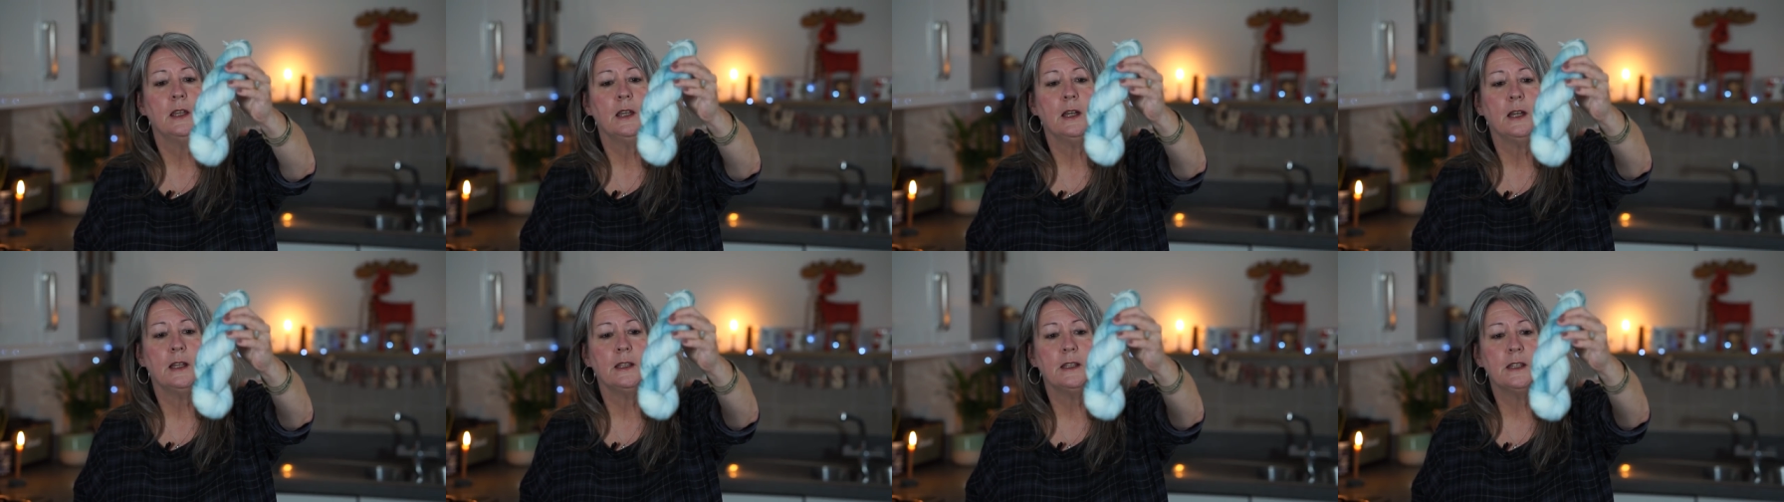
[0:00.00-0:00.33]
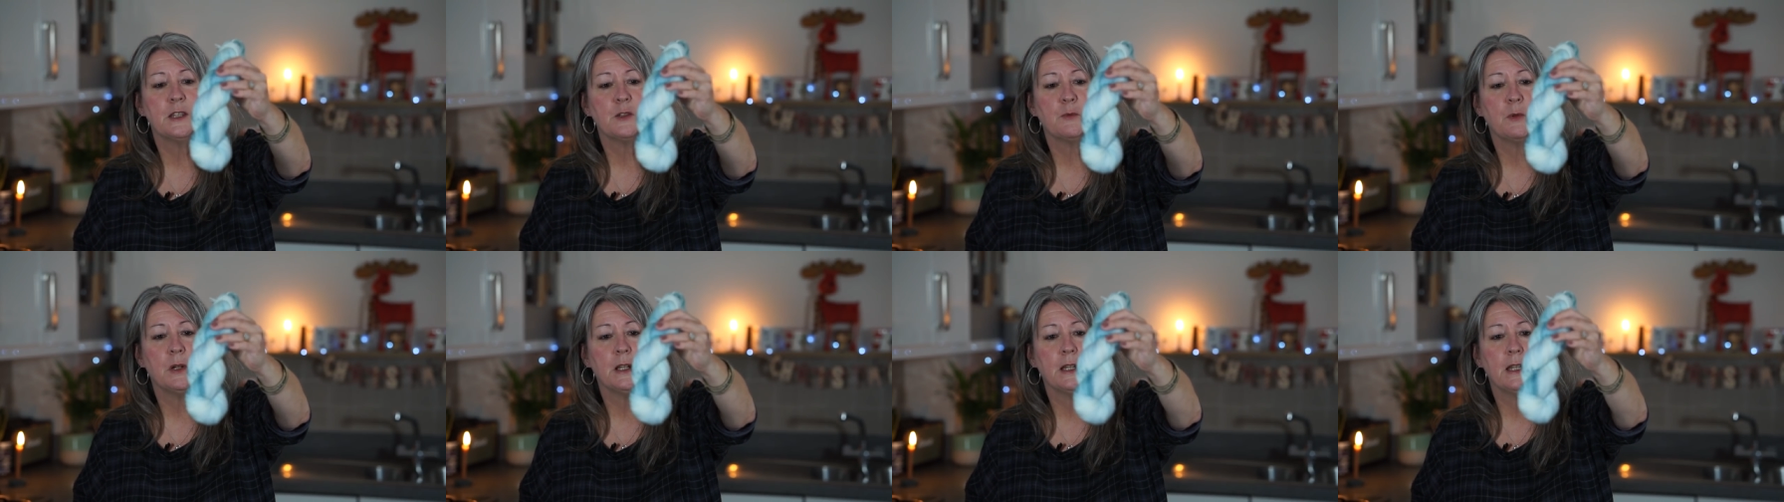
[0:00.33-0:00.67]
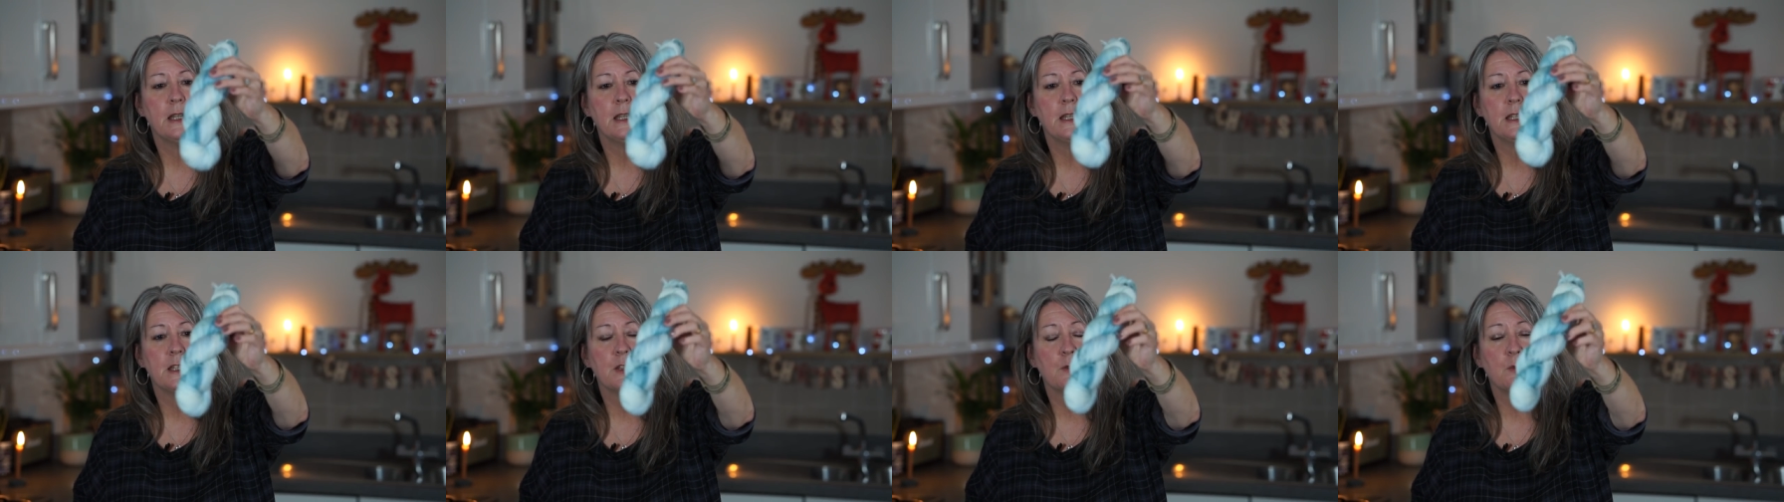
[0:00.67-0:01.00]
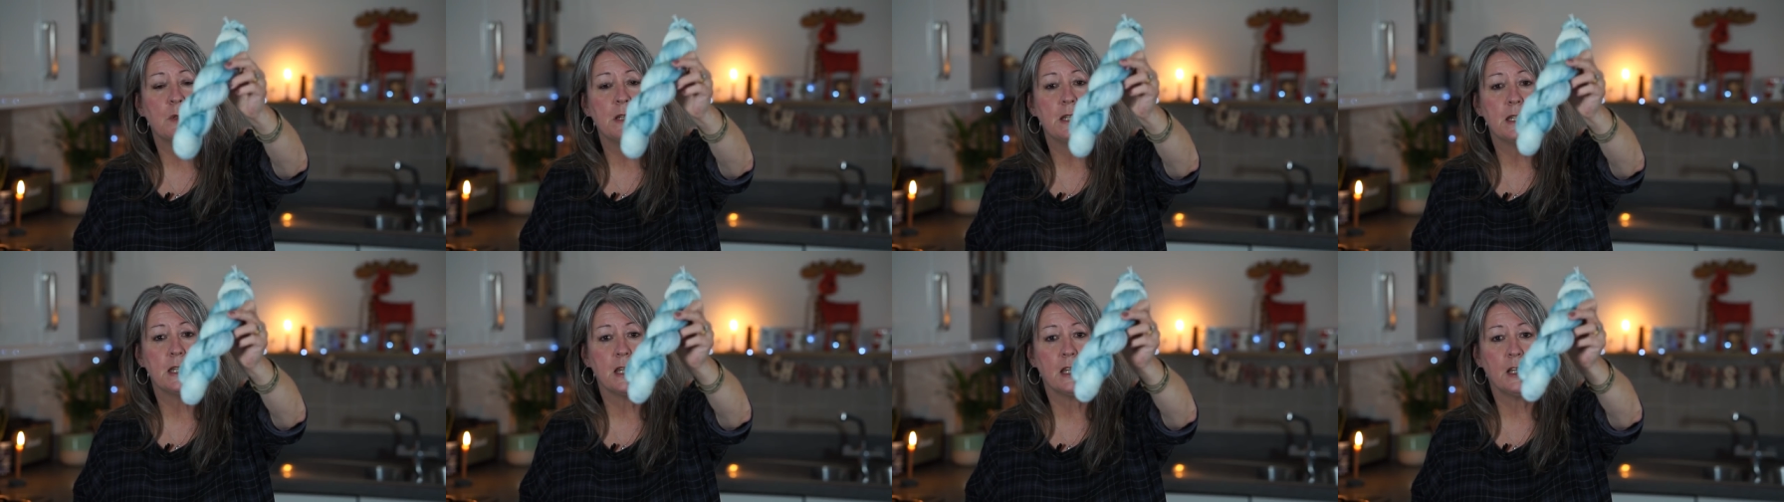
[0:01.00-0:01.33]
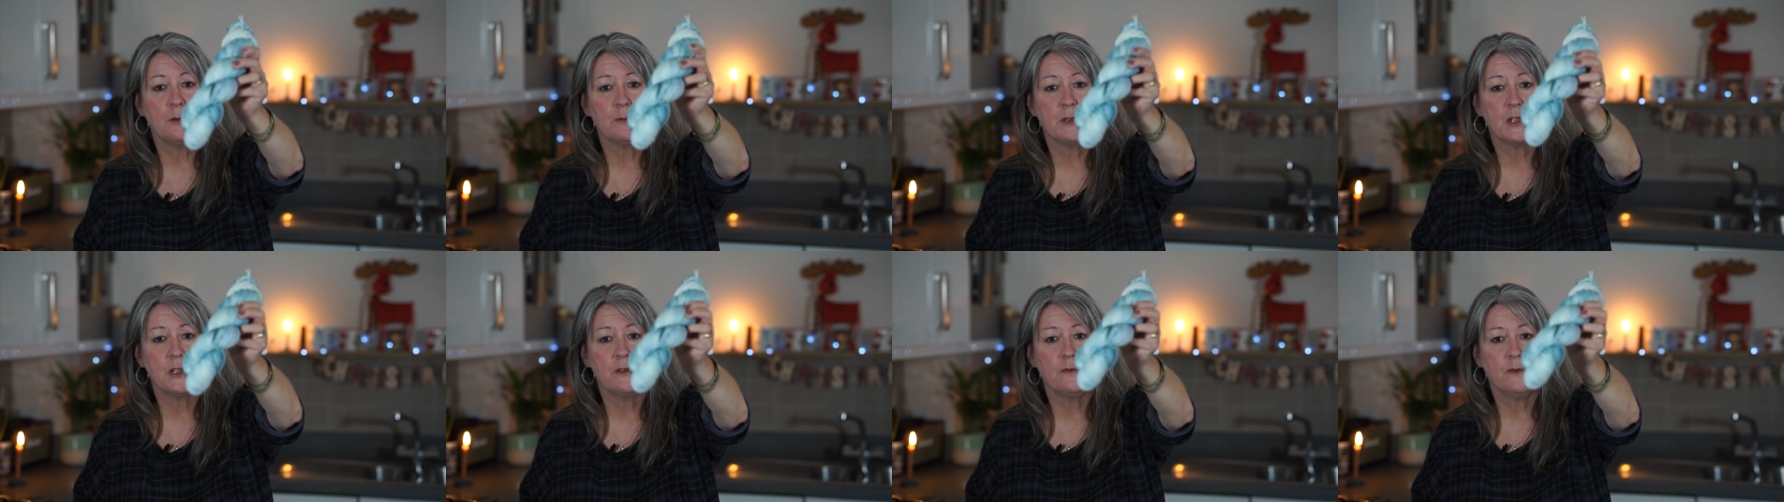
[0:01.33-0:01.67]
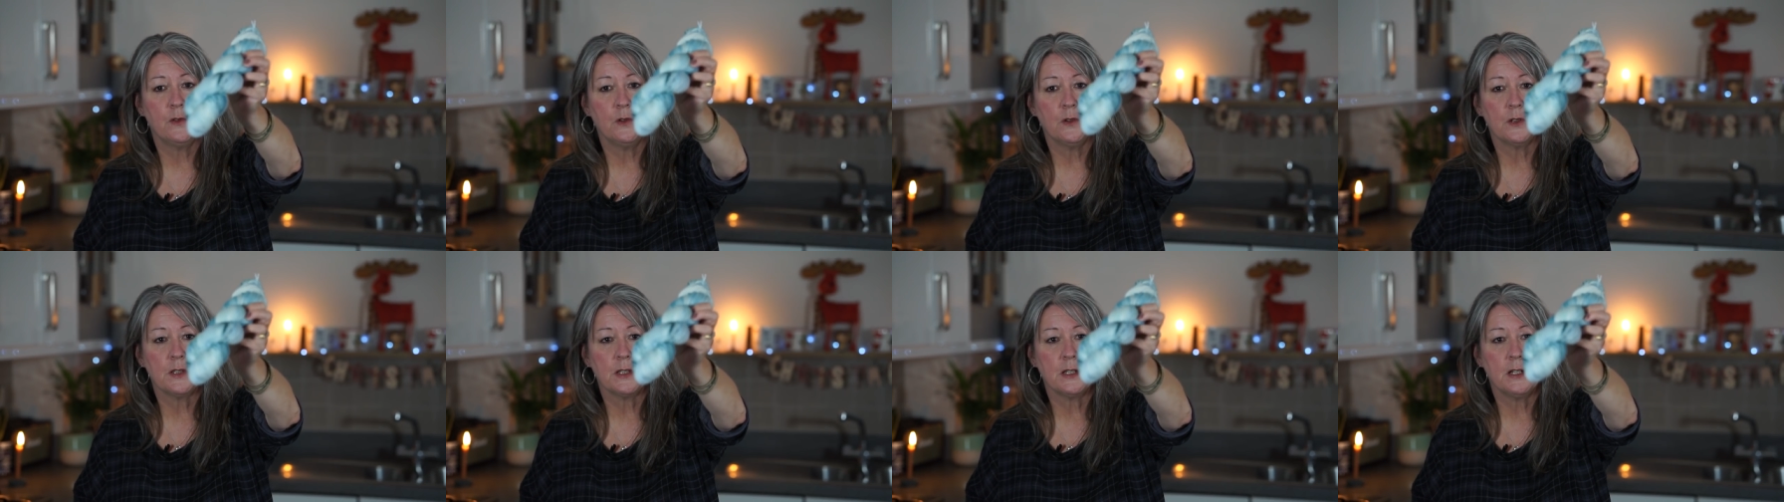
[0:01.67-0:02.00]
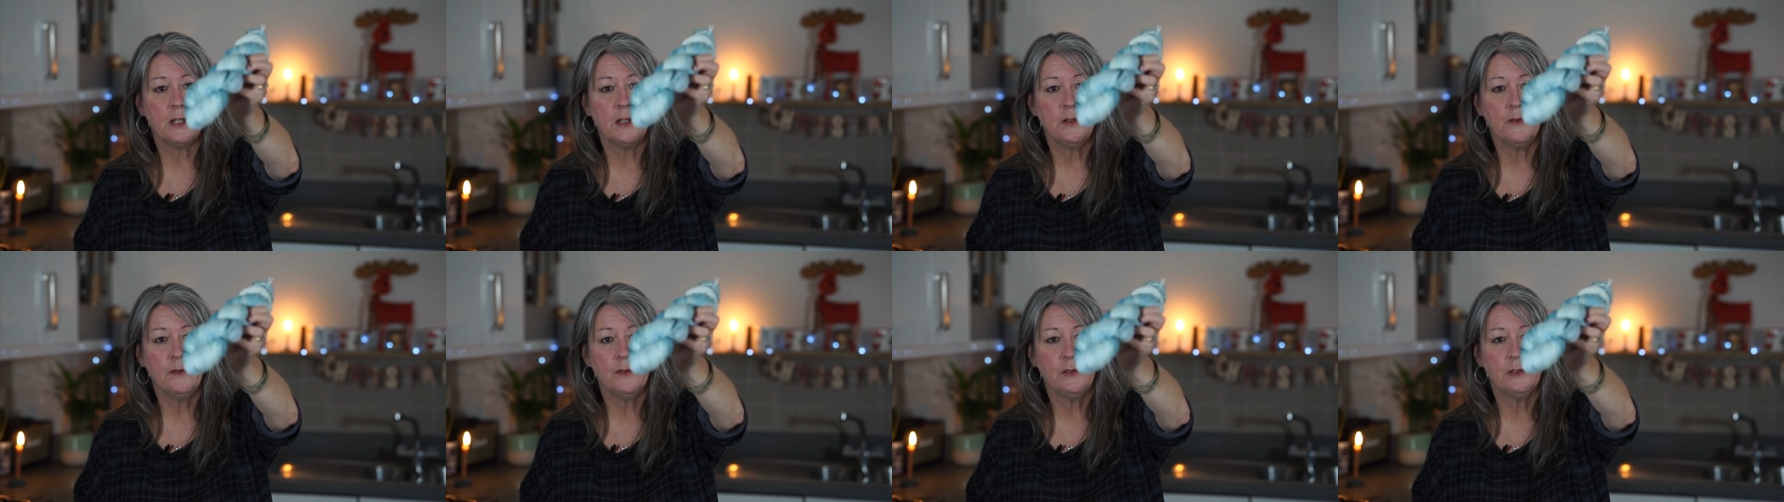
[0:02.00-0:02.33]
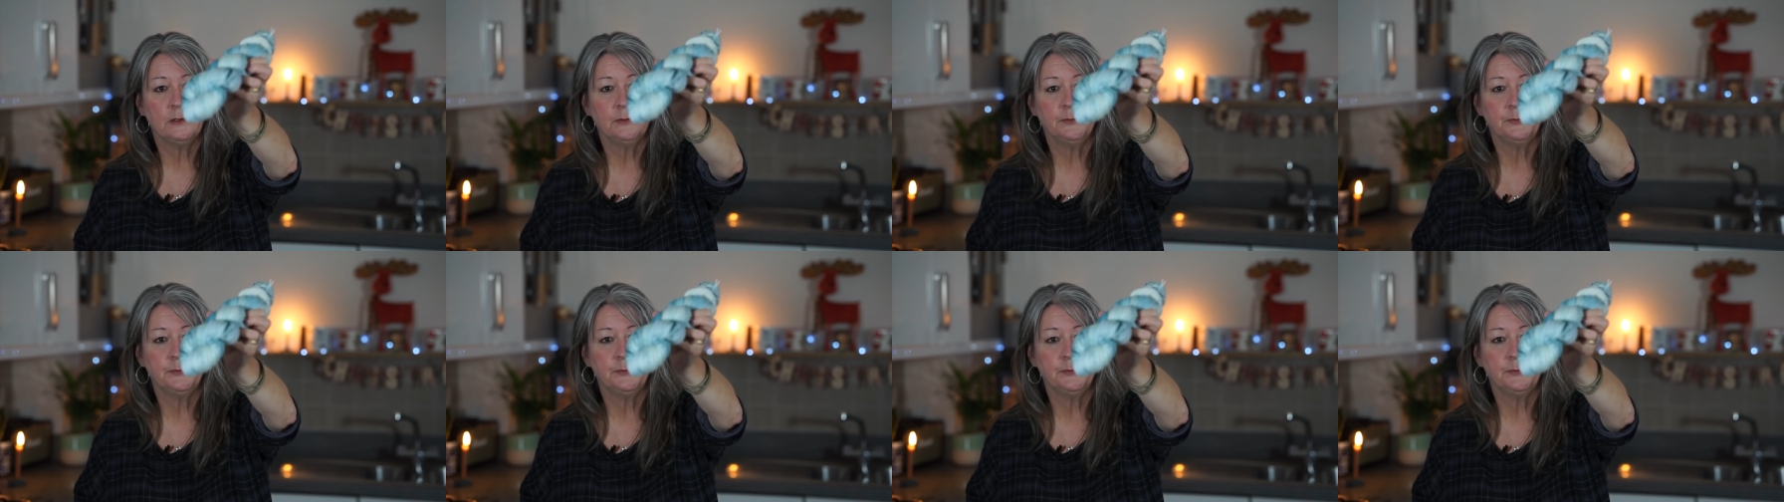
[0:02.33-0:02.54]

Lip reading: And this one is Winter Comes to Foxglove,